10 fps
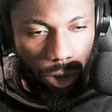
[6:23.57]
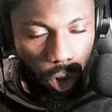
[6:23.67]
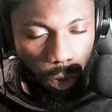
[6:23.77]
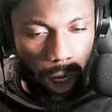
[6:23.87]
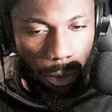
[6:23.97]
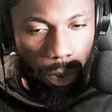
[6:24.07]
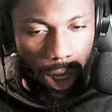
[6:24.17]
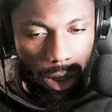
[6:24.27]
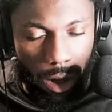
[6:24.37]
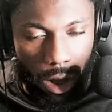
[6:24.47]
You better
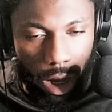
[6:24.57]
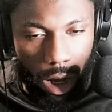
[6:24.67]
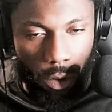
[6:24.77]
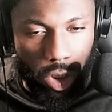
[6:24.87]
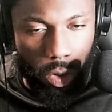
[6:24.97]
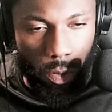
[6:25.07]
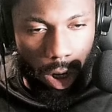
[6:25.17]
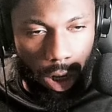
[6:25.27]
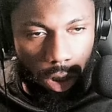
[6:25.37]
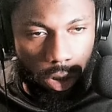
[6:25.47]
be, what's the
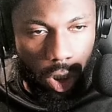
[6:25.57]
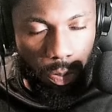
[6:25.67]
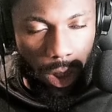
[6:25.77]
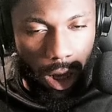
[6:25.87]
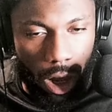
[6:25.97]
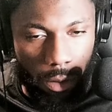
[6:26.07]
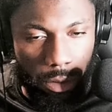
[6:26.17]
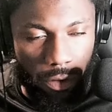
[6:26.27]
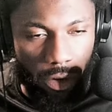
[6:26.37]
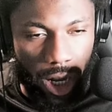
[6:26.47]
word? Speak all them
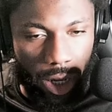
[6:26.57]
different